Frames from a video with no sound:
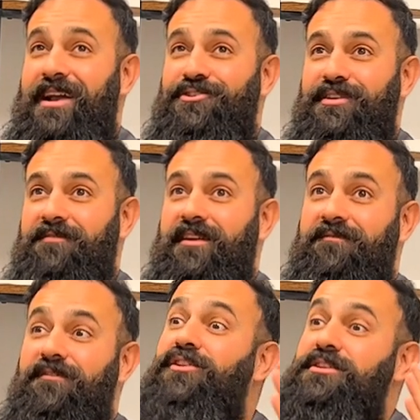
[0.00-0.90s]
actually, even
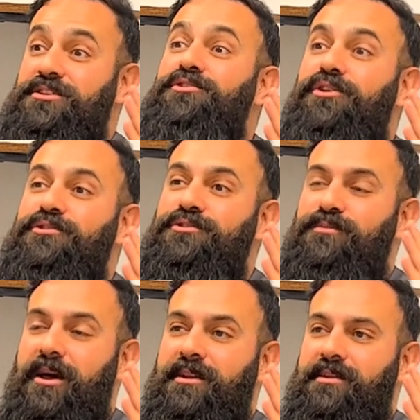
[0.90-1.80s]
if it's close to
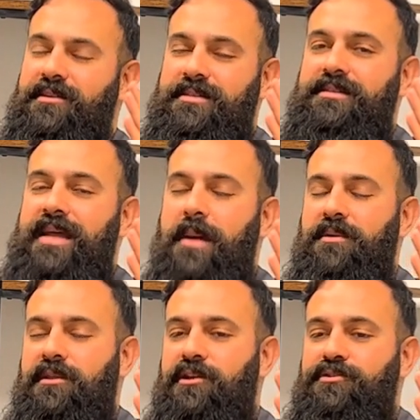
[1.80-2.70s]
90 degrees, in
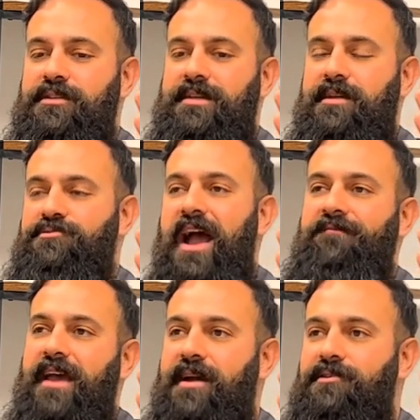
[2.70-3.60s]
stamping, they usually say
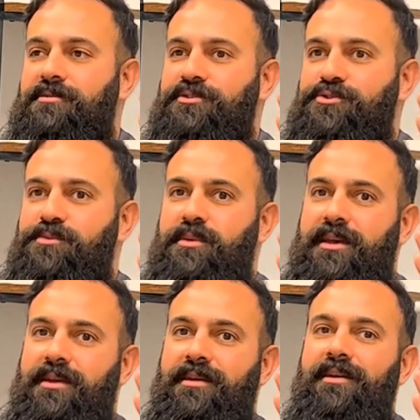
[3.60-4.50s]
draft angles should
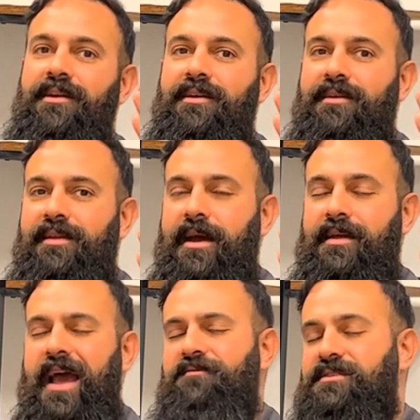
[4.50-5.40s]
be you know,
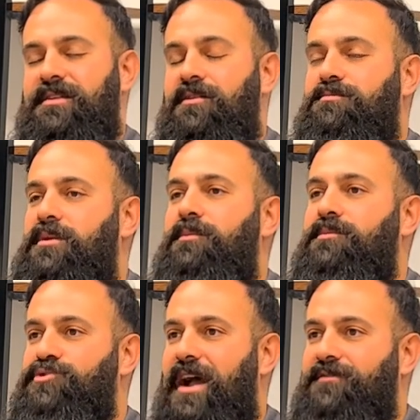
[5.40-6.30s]
you have a certain
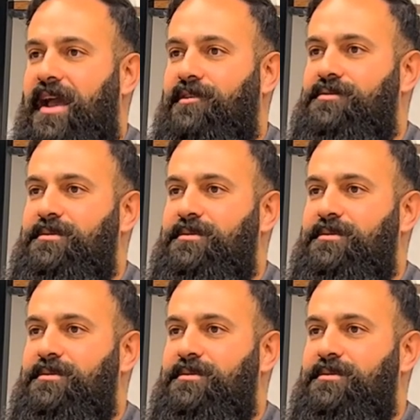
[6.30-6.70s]
minimum draft angle.